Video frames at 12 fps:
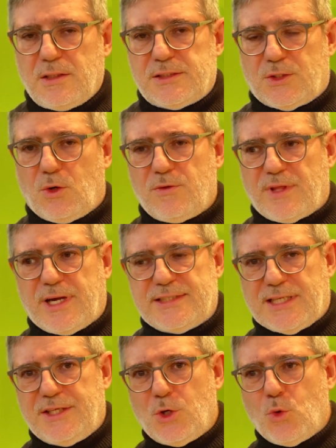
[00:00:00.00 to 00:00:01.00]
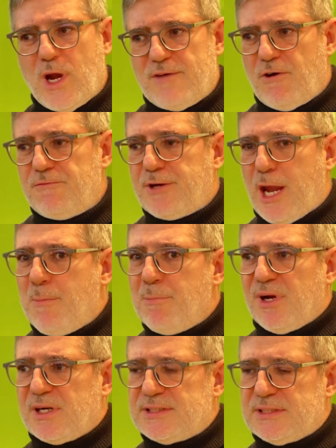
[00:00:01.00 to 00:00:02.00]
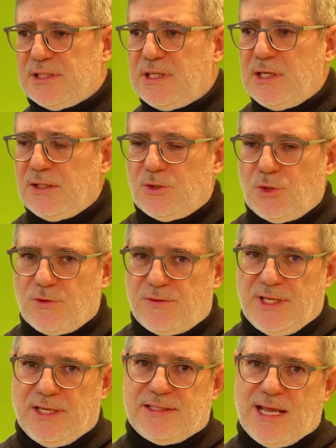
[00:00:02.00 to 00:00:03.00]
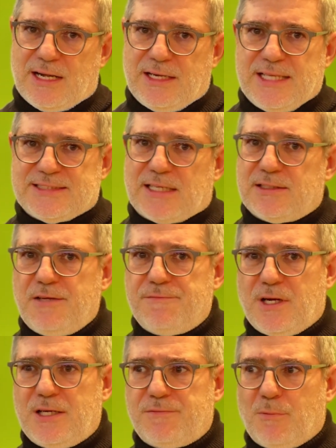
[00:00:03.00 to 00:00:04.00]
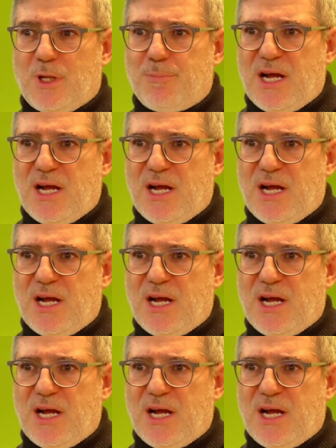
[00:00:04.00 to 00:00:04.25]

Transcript: So there is a new wave of campers. Do you think their needs are different from the